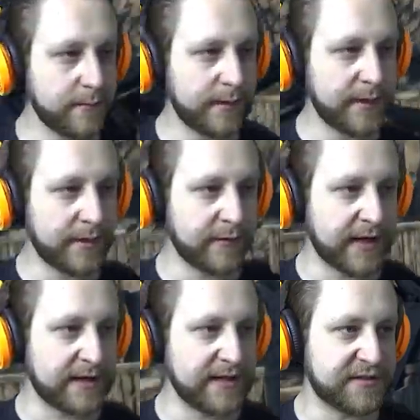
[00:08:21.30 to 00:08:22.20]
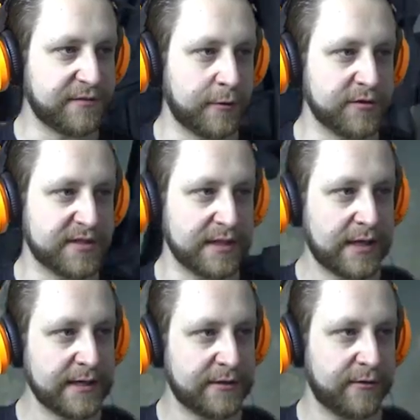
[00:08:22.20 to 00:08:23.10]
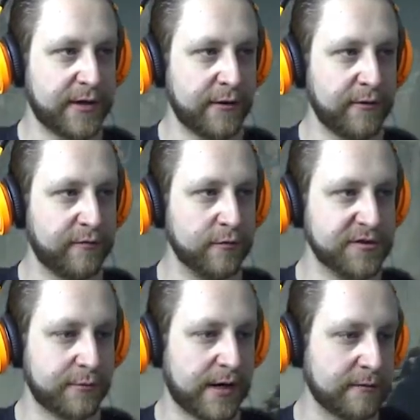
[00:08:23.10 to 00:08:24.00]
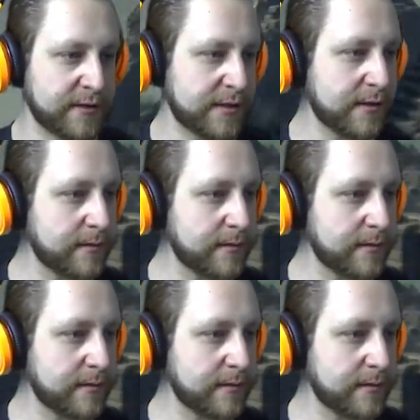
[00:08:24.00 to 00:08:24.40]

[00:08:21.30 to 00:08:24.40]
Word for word: We know that these folks like to carry fools around.